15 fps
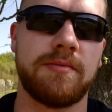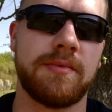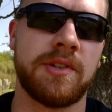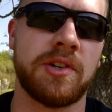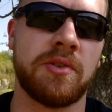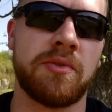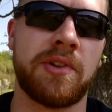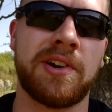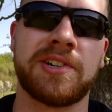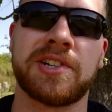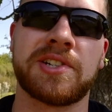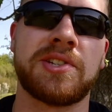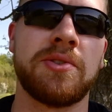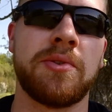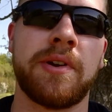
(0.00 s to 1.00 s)
they're
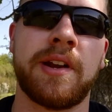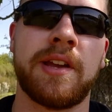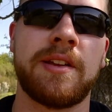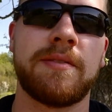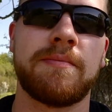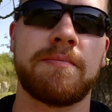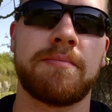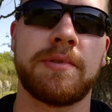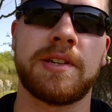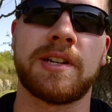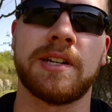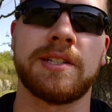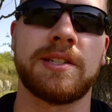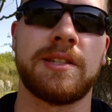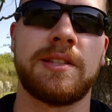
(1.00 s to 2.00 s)
just doing it
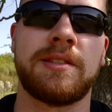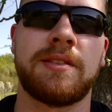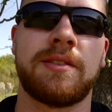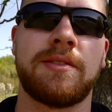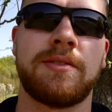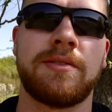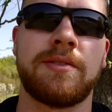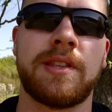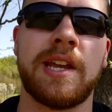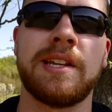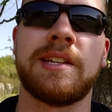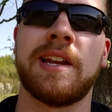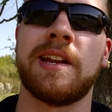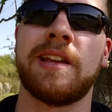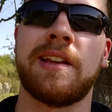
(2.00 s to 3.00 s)
because they
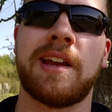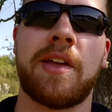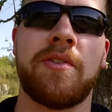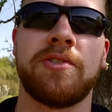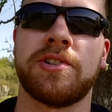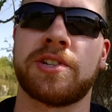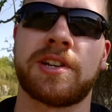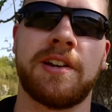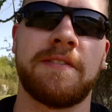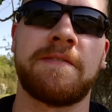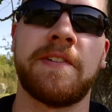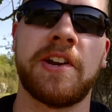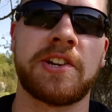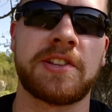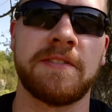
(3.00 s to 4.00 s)
did it and they're just going to
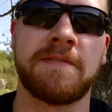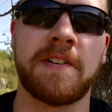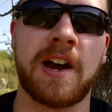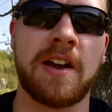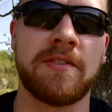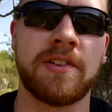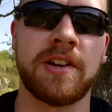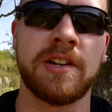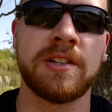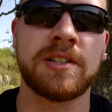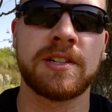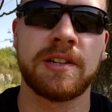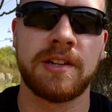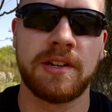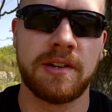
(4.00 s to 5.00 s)
finish the 5
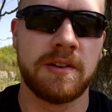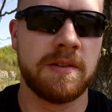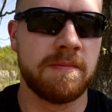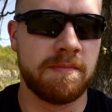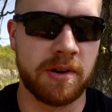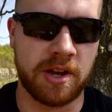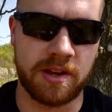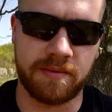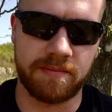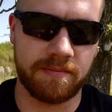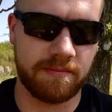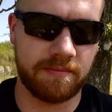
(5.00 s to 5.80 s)
years. But